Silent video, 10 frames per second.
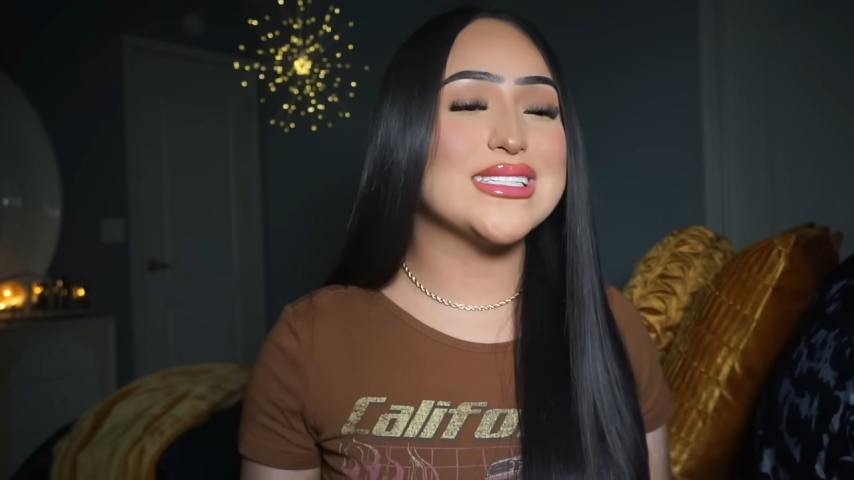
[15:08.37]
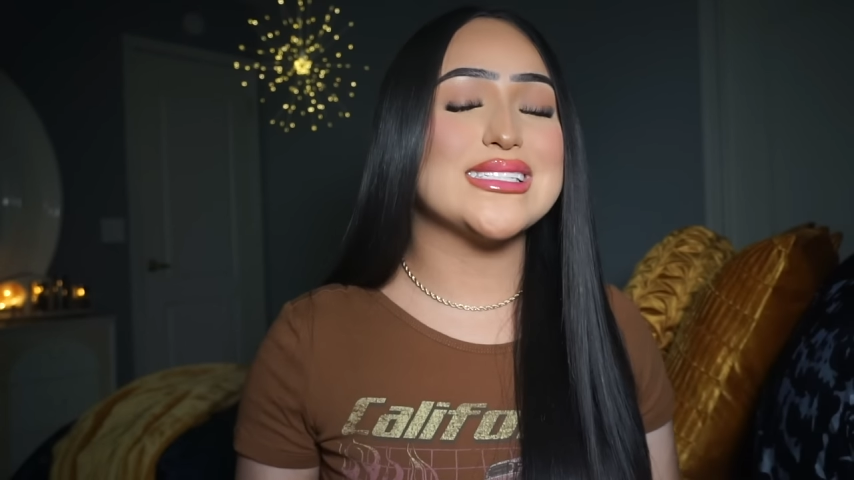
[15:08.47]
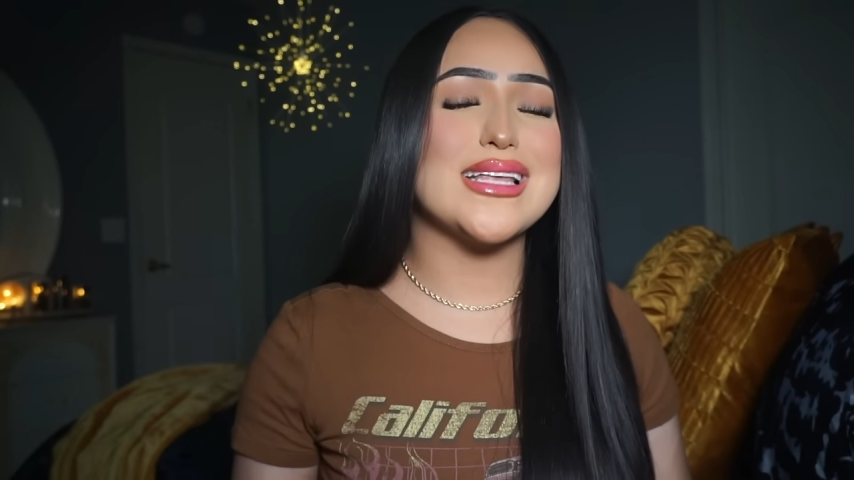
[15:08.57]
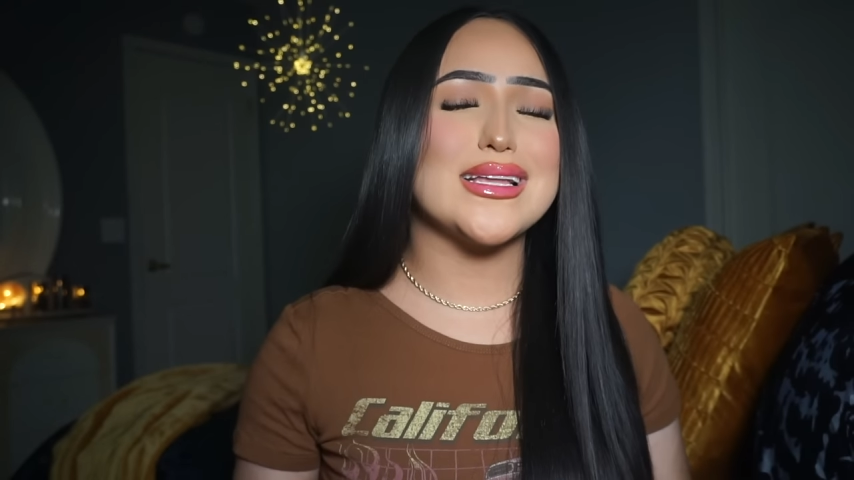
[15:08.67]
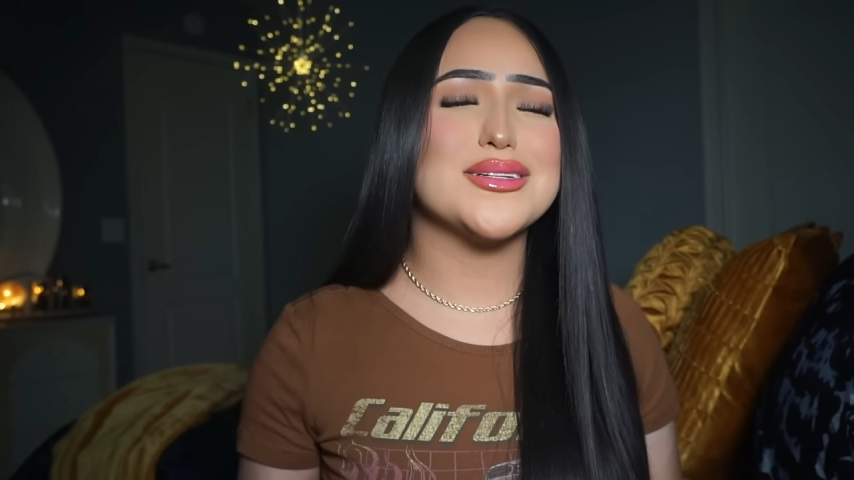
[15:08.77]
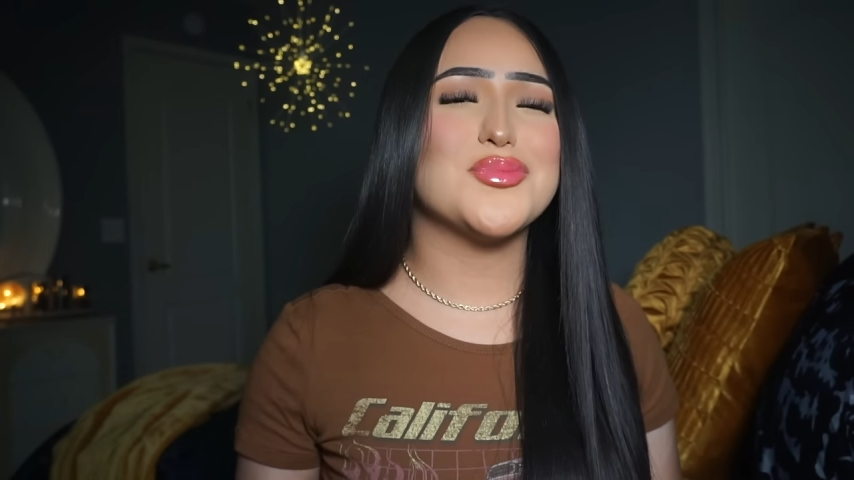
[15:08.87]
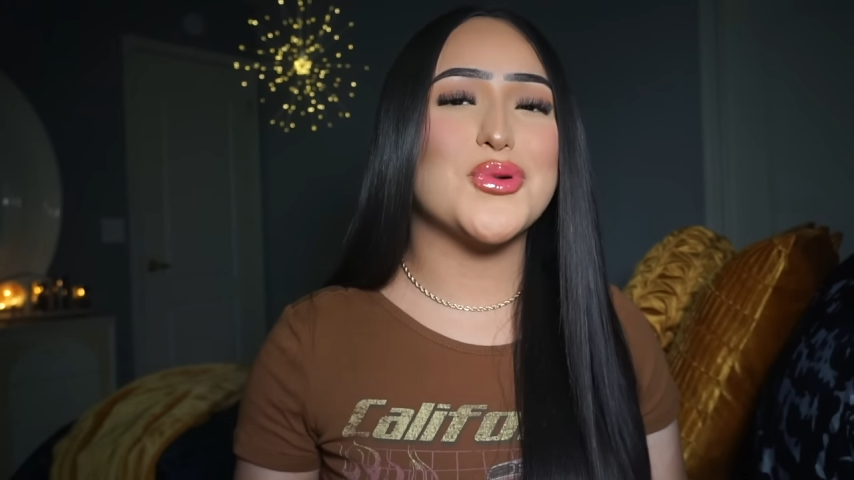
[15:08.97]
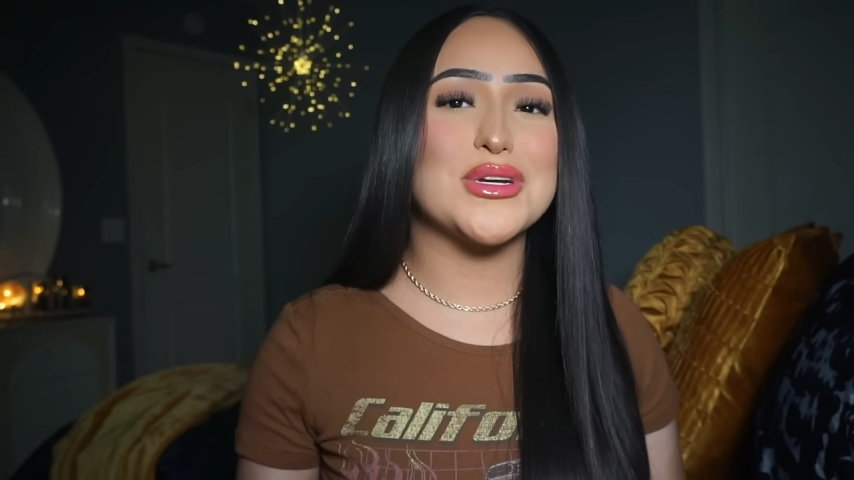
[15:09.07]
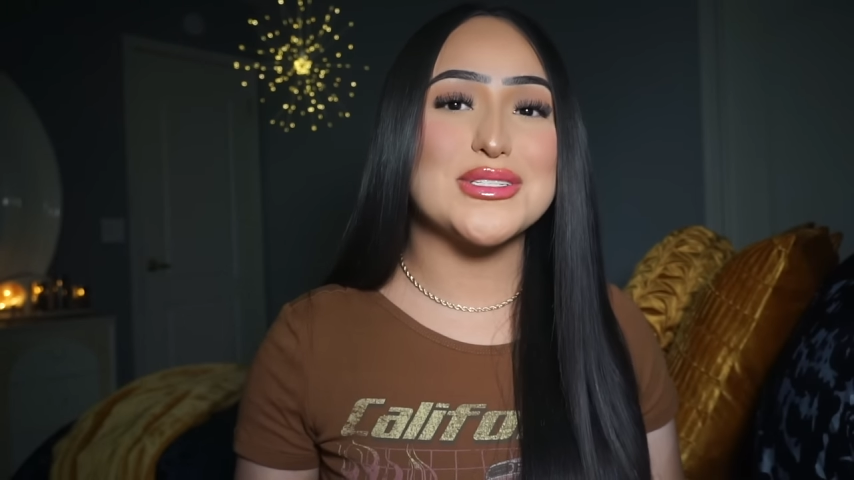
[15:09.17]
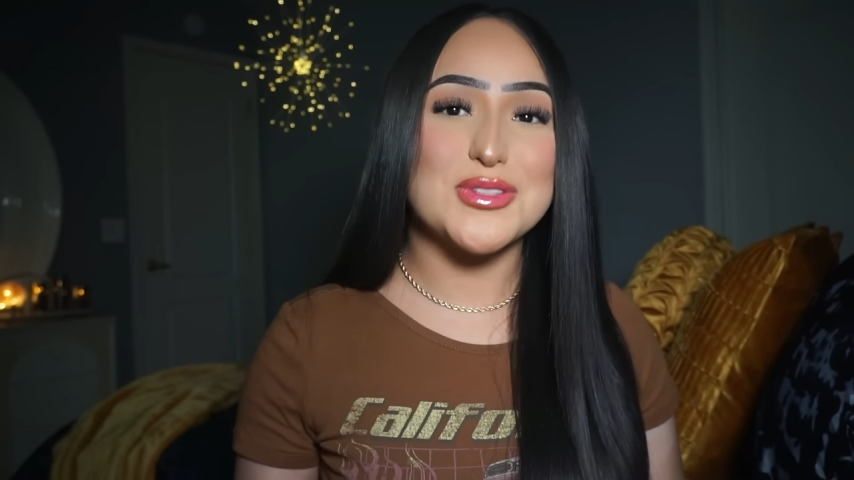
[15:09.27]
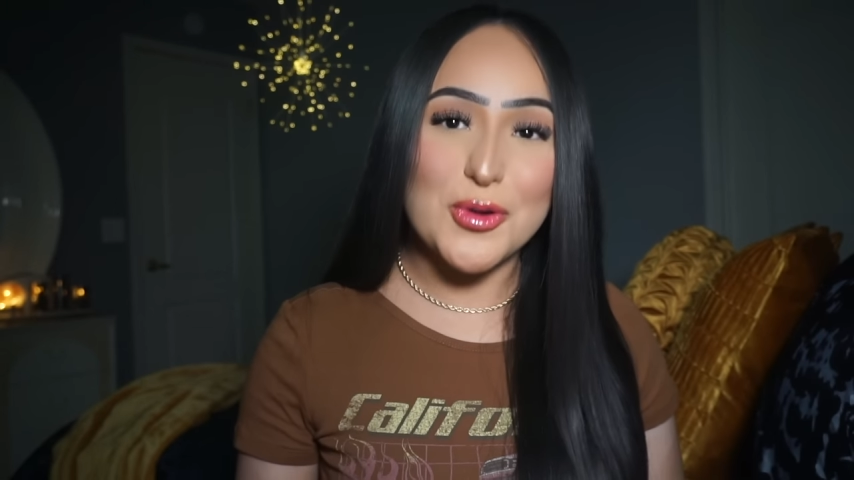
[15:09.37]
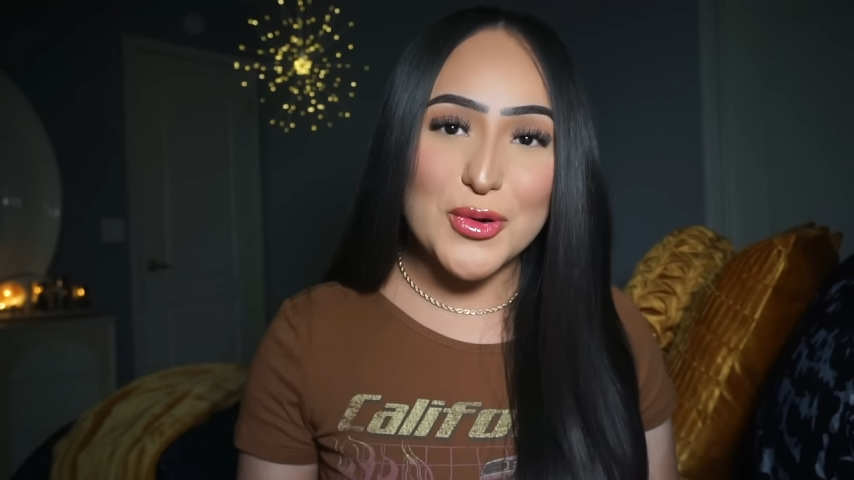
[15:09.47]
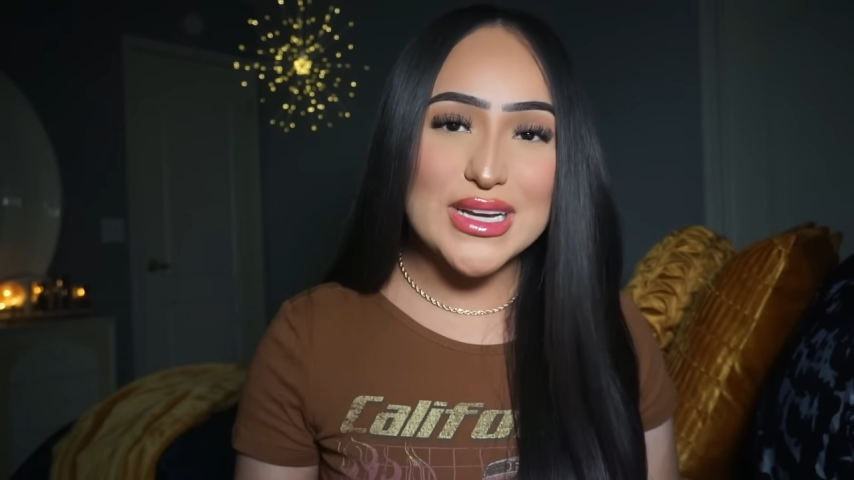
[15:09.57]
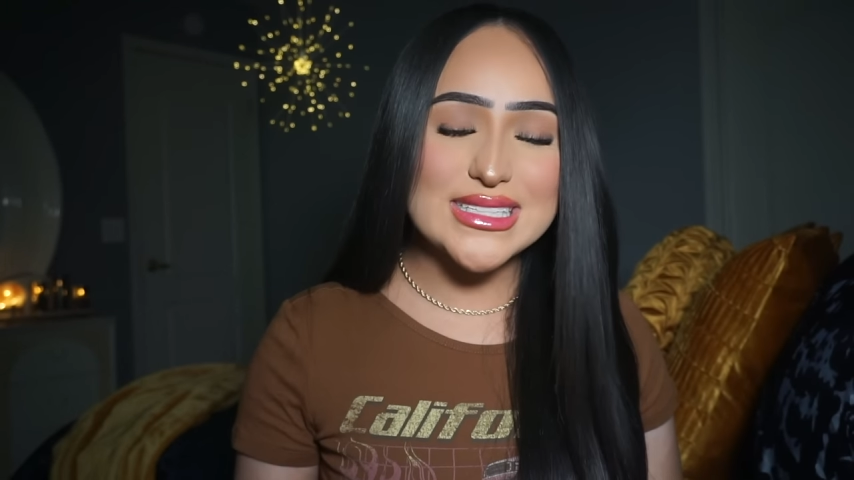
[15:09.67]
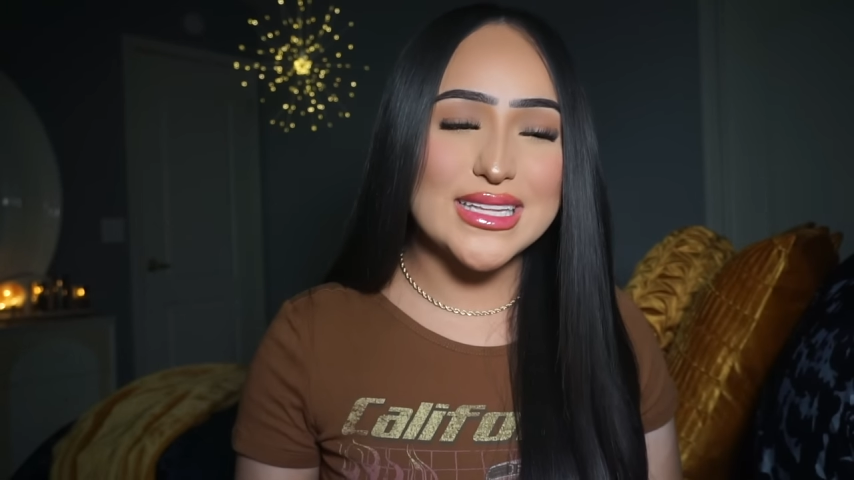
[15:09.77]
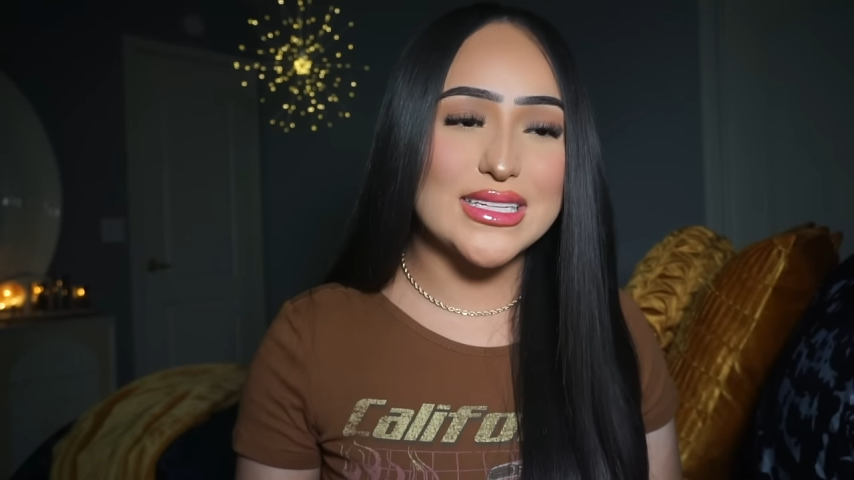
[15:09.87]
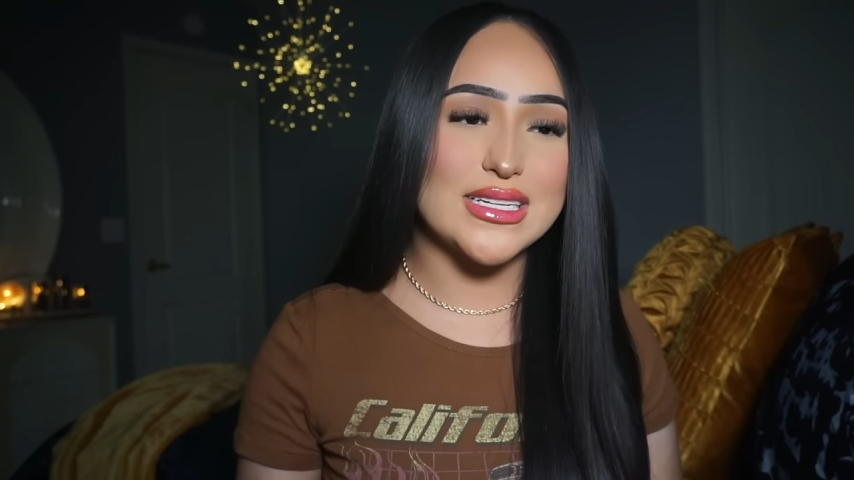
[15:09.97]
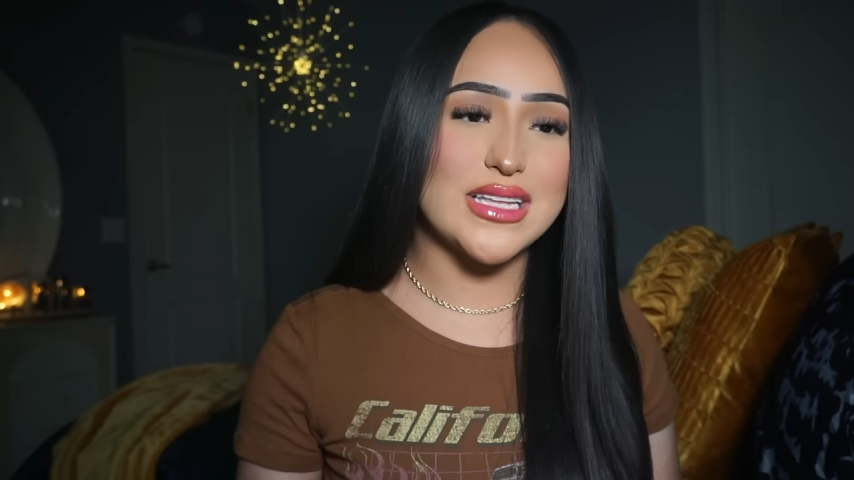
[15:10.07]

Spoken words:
send more stories, Andres.